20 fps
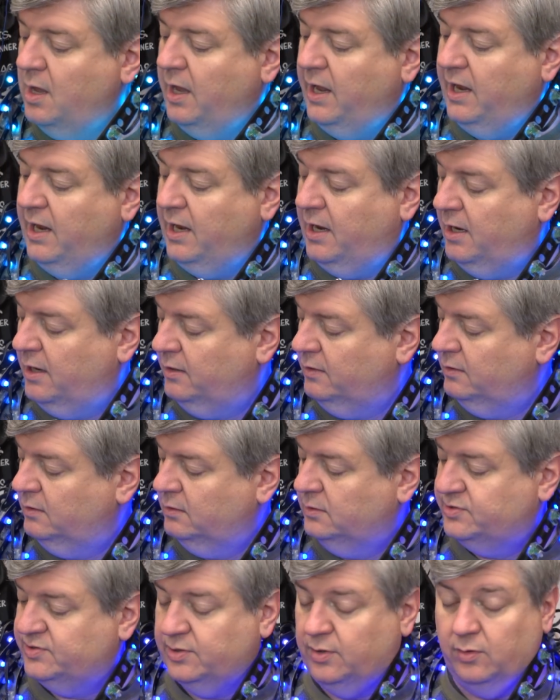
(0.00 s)

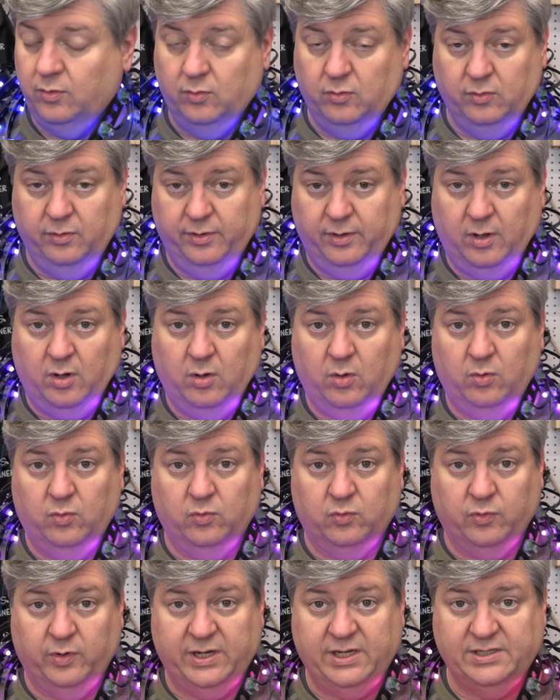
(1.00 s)
And so the whole
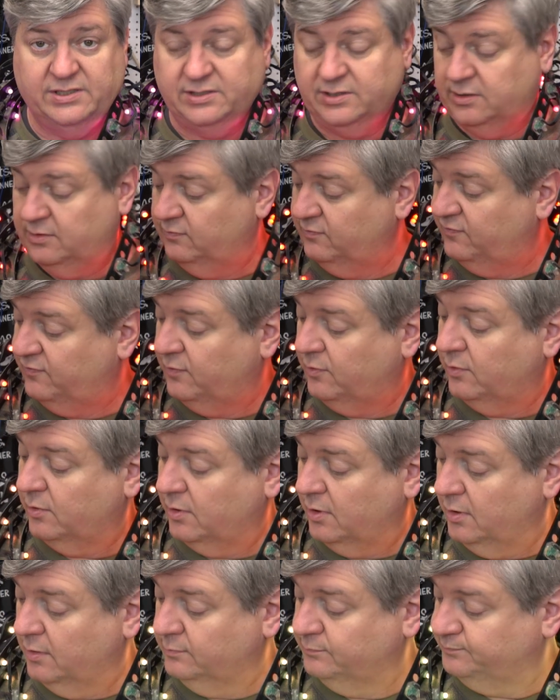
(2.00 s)
reason
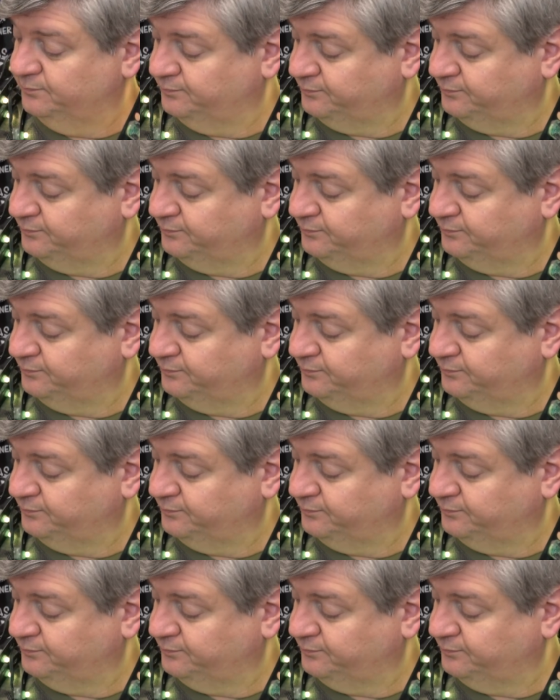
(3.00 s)
for